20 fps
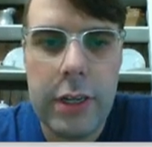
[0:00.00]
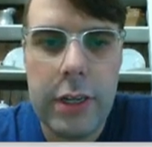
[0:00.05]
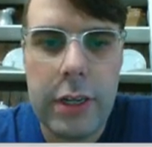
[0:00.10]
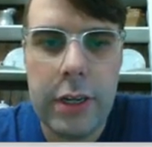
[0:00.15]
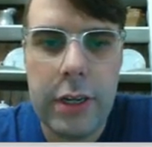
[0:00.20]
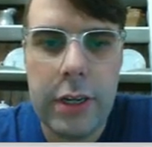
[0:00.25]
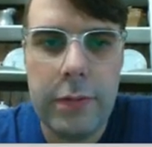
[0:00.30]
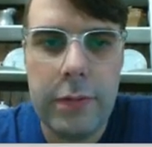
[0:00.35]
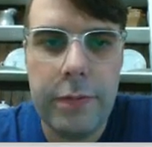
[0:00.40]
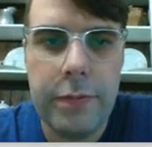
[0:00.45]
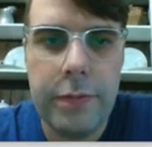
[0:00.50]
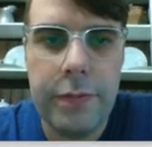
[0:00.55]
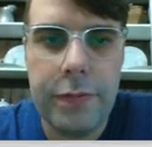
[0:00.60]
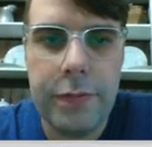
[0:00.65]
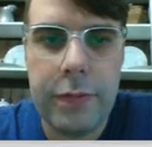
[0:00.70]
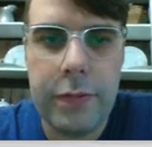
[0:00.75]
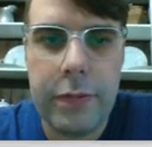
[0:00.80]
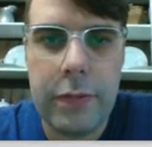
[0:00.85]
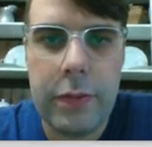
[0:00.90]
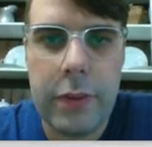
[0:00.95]
Um,
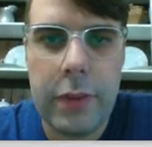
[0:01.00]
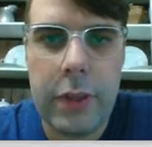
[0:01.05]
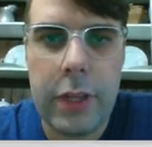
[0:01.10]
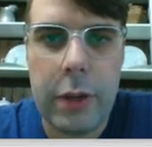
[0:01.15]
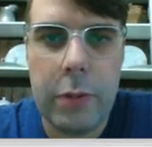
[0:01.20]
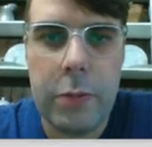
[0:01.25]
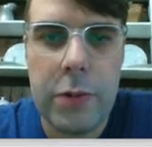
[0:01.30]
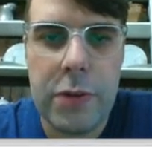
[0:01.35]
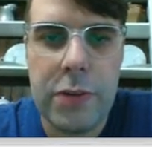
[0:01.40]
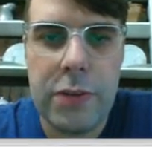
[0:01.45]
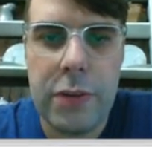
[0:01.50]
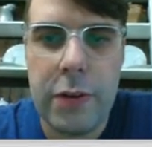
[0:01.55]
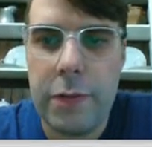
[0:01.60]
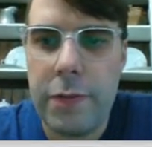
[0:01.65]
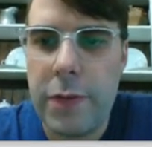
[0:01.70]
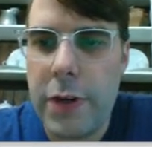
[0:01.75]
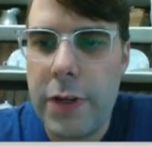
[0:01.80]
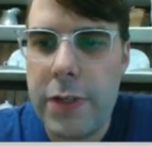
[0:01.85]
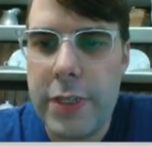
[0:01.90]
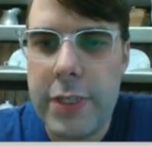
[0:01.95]
like what's their
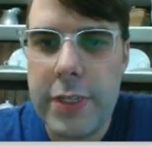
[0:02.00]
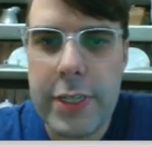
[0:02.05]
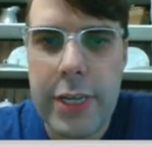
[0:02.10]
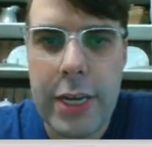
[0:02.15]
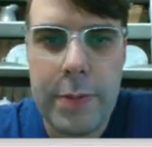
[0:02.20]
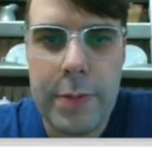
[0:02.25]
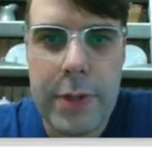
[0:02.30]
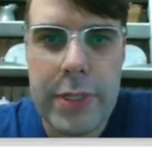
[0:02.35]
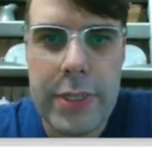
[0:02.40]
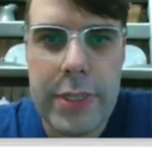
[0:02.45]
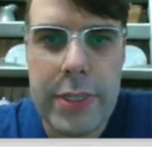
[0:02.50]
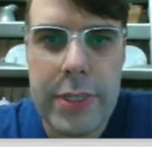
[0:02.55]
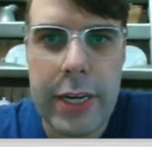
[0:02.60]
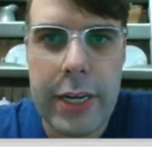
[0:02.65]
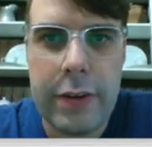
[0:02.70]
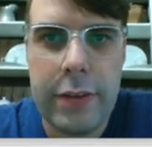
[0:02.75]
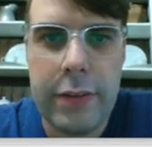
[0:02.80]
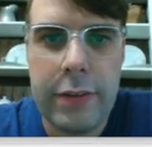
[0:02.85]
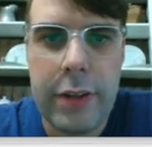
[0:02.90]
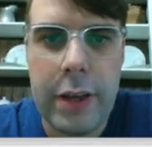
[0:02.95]
first assignment,
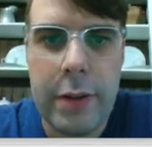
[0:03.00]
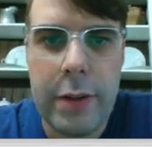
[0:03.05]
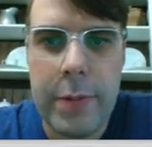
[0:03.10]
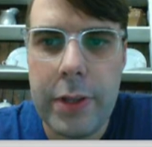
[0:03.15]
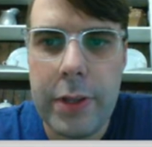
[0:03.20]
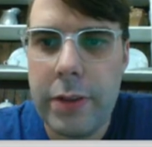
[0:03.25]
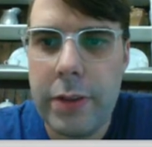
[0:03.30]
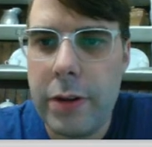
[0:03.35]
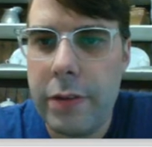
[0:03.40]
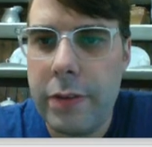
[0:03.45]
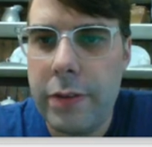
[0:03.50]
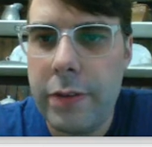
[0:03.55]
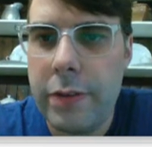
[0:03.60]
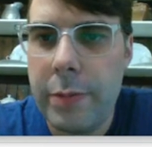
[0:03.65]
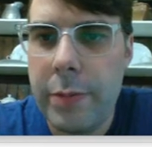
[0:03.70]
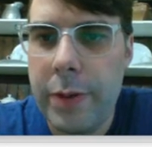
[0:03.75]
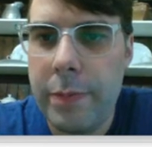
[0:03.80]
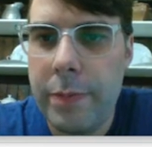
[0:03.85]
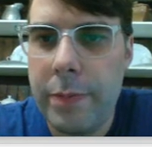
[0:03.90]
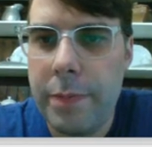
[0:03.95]
second assignment, third
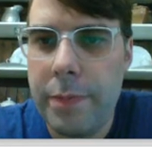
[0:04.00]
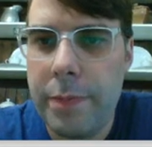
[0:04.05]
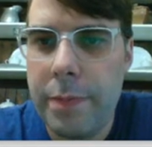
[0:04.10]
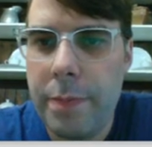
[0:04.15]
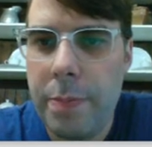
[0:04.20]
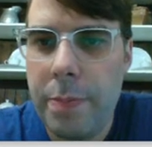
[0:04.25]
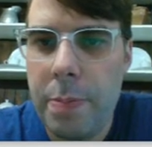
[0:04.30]
assignment.